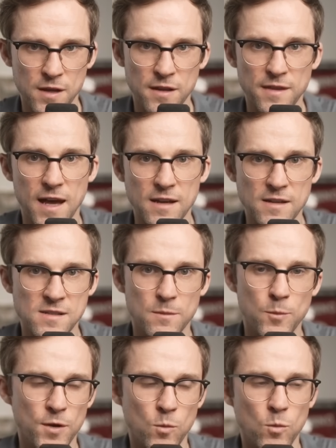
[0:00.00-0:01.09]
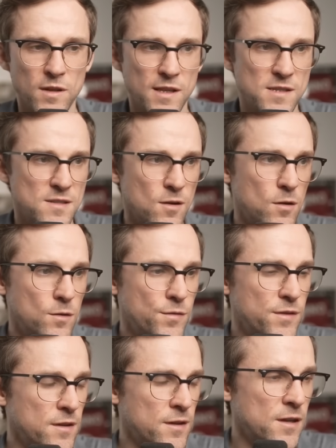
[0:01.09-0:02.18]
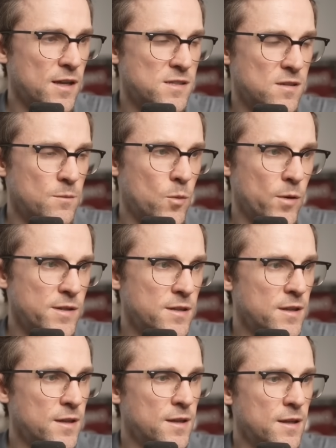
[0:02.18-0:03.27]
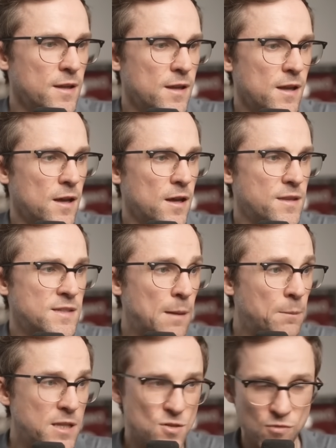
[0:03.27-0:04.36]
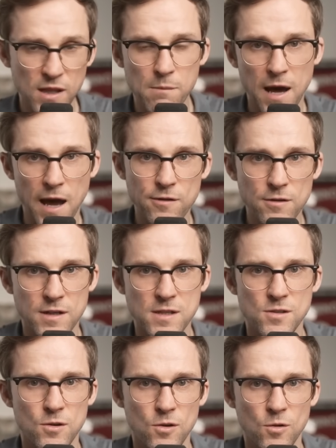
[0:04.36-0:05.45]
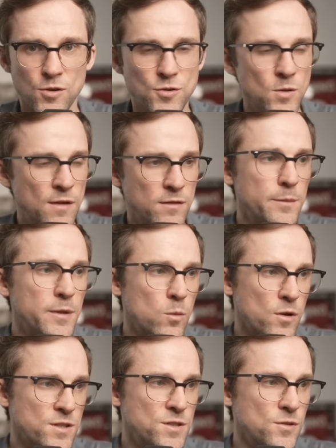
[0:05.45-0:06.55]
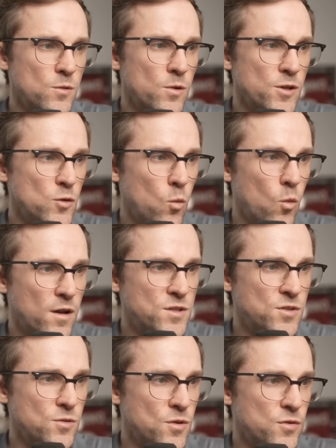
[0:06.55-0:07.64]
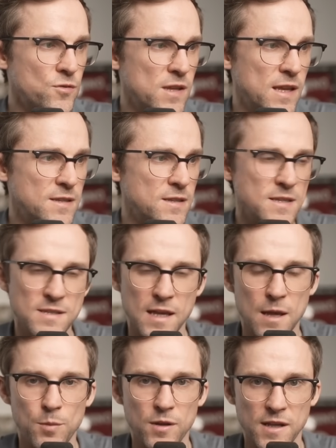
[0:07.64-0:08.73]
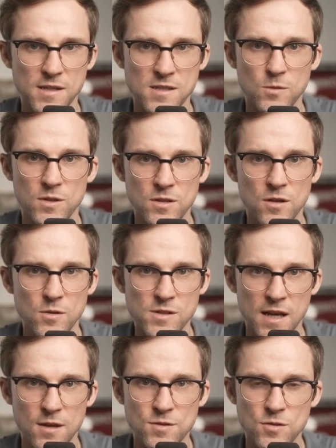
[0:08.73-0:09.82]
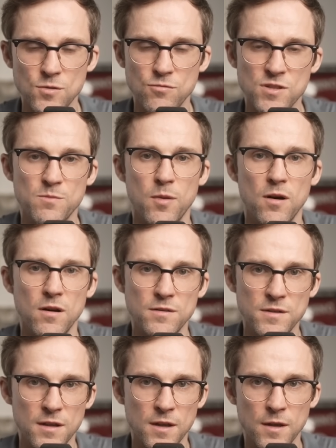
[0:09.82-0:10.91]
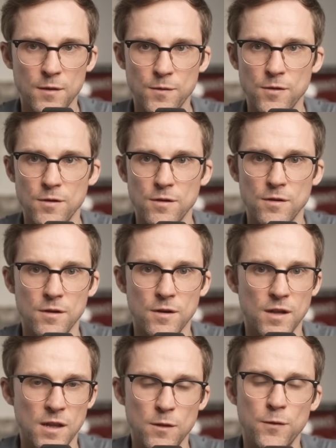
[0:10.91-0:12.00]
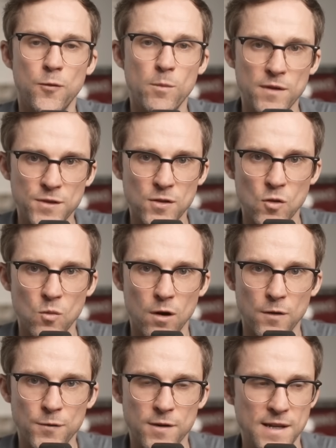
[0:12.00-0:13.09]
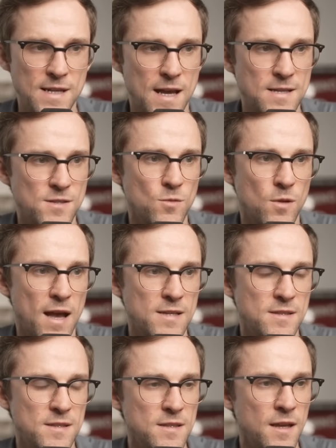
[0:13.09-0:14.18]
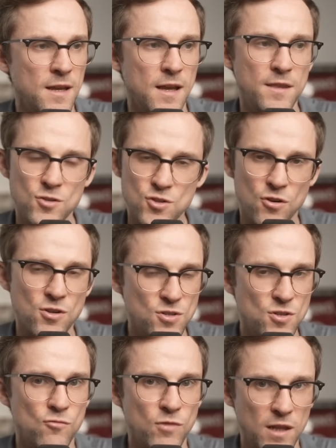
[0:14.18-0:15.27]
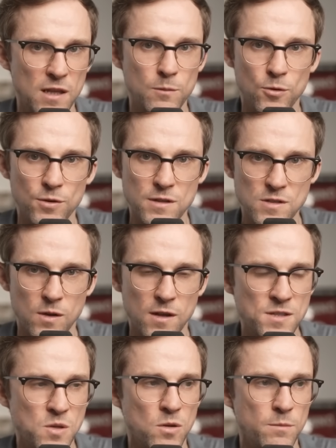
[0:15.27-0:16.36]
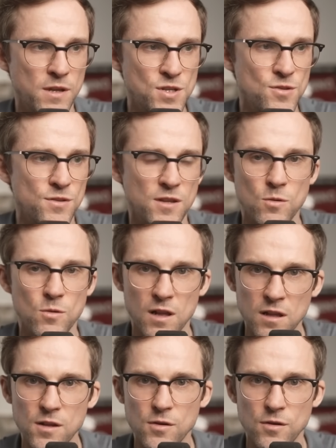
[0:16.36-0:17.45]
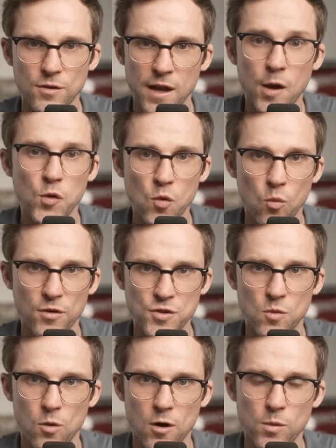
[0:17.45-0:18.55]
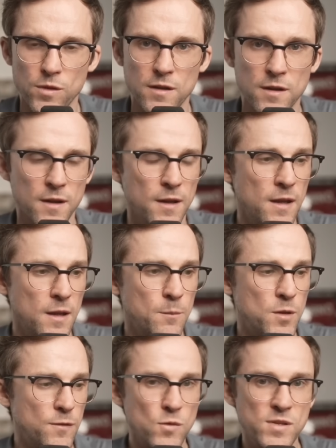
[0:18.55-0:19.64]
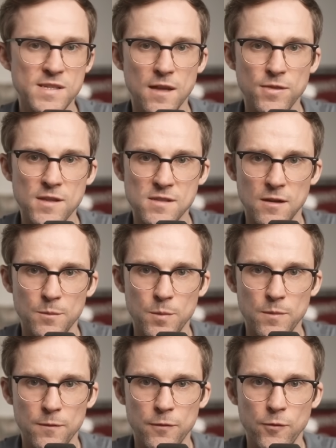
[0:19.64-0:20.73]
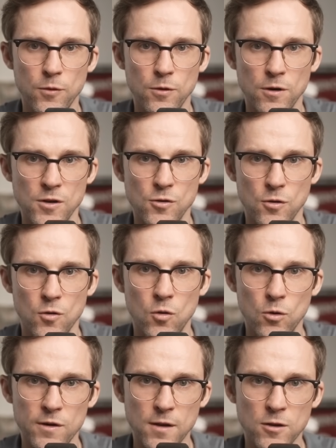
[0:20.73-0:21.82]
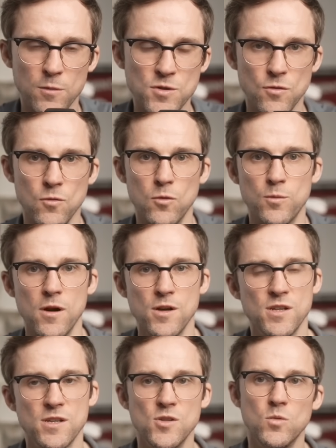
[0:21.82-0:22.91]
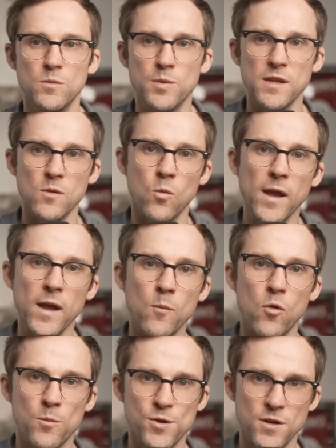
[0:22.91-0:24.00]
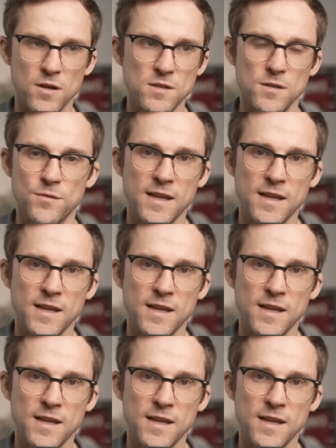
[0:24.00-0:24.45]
I think that at some point will get solved uh, at some point. Uh, the templates really matter. And so you do have a little bit of work to do where you want to create these templates so it knows how to respond for in the format that you want for any task you ask it. And the instructions are really important as well. So you want to make sure that you are clear on how you want to work with it. But if you set this up for your core outcomes, your core projects, you will be way more productive.